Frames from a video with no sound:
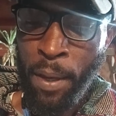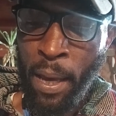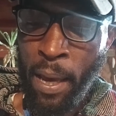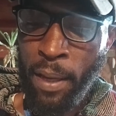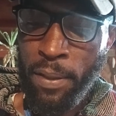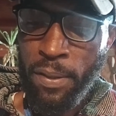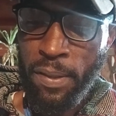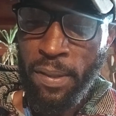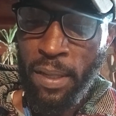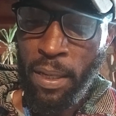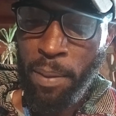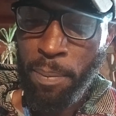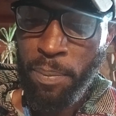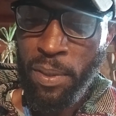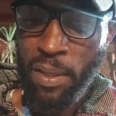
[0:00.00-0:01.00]
and
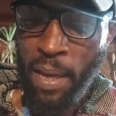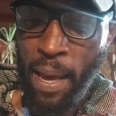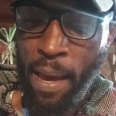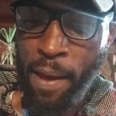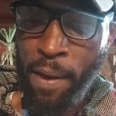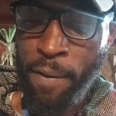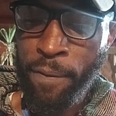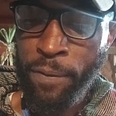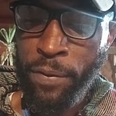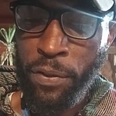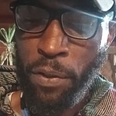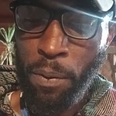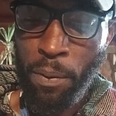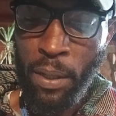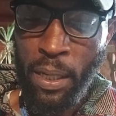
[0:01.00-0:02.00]
seems to have
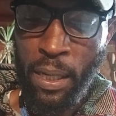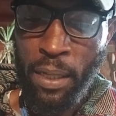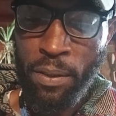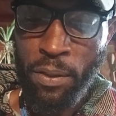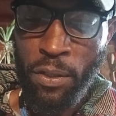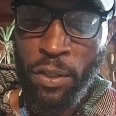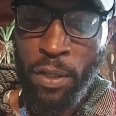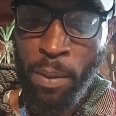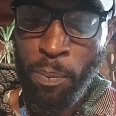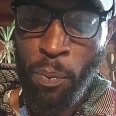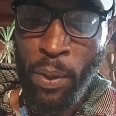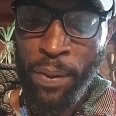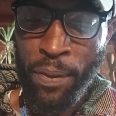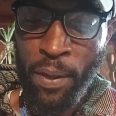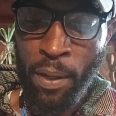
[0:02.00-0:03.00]
certain kinship
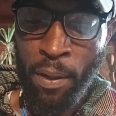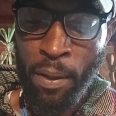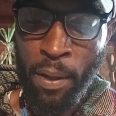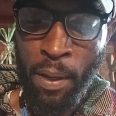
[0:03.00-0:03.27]
with it.